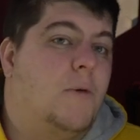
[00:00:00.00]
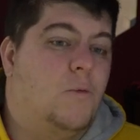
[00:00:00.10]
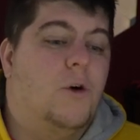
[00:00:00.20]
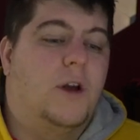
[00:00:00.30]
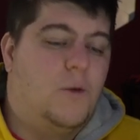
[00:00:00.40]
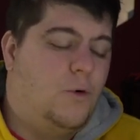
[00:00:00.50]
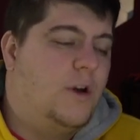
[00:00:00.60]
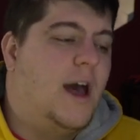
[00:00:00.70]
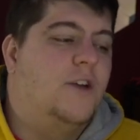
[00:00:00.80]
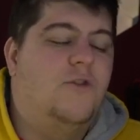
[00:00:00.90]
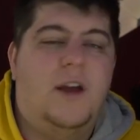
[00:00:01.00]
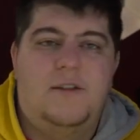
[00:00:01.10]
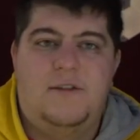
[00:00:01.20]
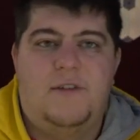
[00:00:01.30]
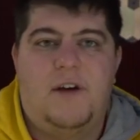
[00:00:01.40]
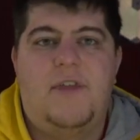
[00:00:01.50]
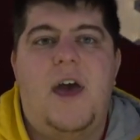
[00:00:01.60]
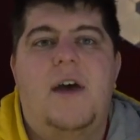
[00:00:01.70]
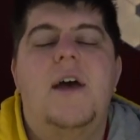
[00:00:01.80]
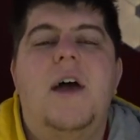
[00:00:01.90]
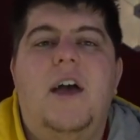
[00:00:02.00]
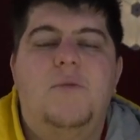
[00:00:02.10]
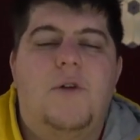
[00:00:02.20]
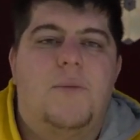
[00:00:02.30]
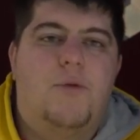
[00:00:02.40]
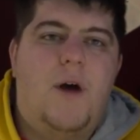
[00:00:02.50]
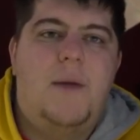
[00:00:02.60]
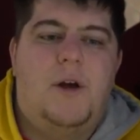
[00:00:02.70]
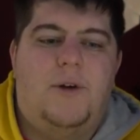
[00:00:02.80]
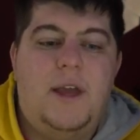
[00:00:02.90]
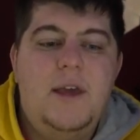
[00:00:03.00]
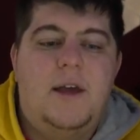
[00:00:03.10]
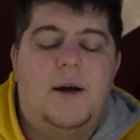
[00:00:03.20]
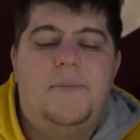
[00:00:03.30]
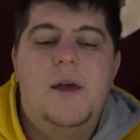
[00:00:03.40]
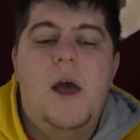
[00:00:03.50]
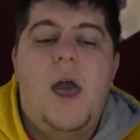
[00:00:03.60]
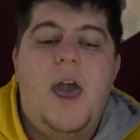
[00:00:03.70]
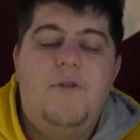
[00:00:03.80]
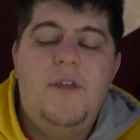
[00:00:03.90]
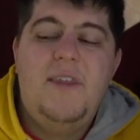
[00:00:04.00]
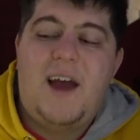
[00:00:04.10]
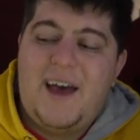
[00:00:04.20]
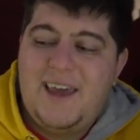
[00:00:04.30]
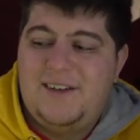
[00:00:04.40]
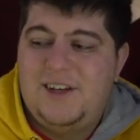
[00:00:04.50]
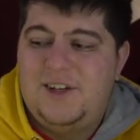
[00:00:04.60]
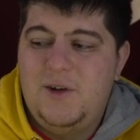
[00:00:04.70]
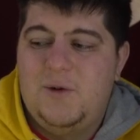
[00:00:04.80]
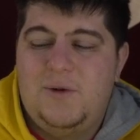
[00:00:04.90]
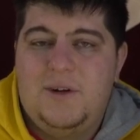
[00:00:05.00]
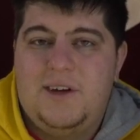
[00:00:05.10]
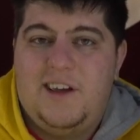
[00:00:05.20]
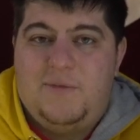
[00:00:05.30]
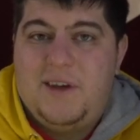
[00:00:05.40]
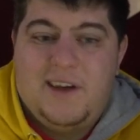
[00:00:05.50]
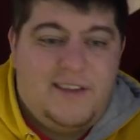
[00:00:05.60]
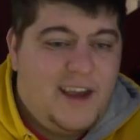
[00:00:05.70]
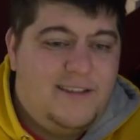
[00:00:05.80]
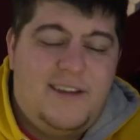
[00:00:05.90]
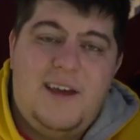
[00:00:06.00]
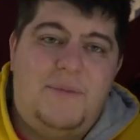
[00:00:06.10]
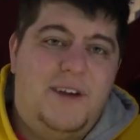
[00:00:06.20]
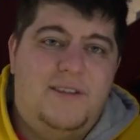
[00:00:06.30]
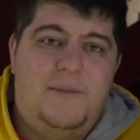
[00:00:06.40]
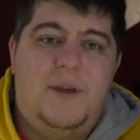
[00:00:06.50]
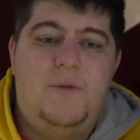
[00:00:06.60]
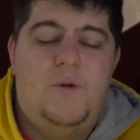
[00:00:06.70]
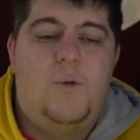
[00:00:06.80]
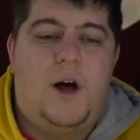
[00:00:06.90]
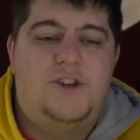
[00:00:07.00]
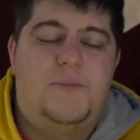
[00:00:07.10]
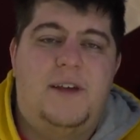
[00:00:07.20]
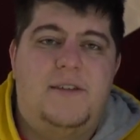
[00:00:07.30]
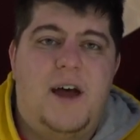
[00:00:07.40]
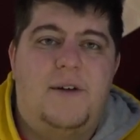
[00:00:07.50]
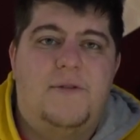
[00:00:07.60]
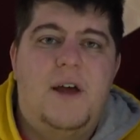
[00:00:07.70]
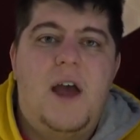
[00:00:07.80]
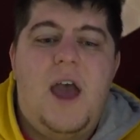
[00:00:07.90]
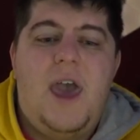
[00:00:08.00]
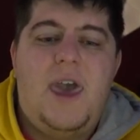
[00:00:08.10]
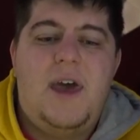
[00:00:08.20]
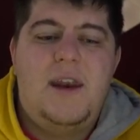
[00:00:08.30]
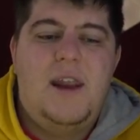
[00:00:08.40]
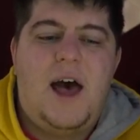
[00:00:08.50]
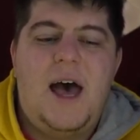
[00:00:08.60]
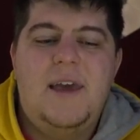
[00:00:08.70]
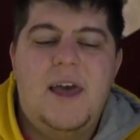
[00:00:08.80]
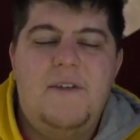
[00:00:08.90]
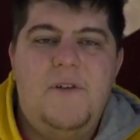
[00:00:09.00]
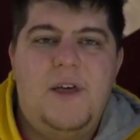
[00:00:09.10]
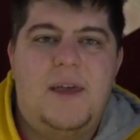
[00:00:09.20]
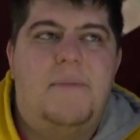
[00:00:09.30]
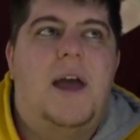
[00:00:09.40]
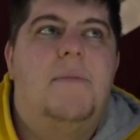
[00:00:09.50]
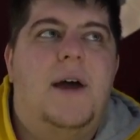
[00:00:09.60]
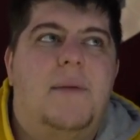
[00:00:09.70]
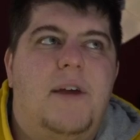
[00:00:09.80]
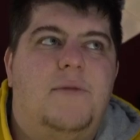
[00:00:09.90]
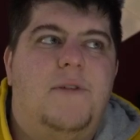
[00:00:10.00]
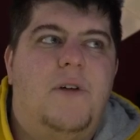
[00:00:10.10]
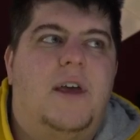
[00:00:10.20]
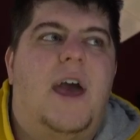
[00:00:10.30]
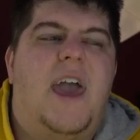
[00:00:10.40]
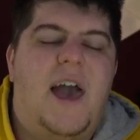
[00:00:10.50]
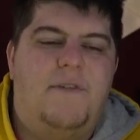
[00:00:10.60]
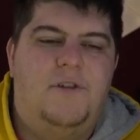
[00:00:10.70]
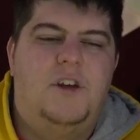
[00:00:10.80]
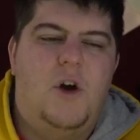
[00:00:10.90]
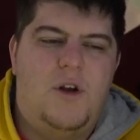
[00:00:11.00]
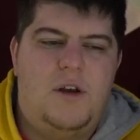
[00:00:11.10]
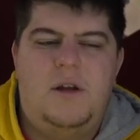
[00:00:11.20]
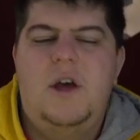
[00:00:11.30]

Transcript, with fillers: work and work contracts and stuff like that as more of a primary income. Everything that I get to do is because, like I said, because the people who watch my stuff. And I kind of feel like in my mind, it makes me feel like I have to go and